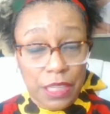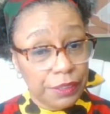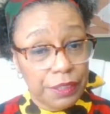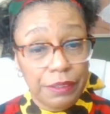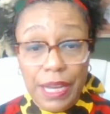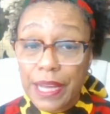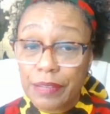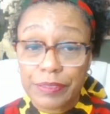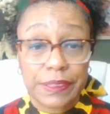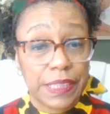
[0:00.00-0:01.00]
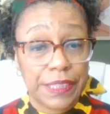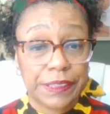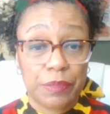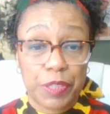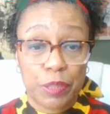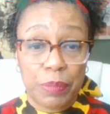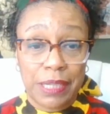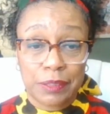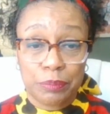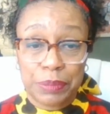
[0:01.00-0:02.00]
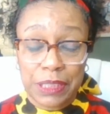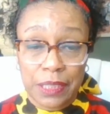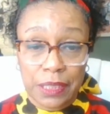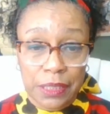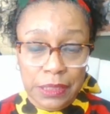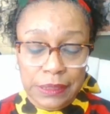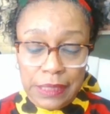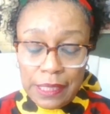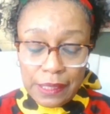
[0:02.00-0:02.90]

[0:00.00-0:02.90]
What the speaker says: Y'all know I have to say something about it because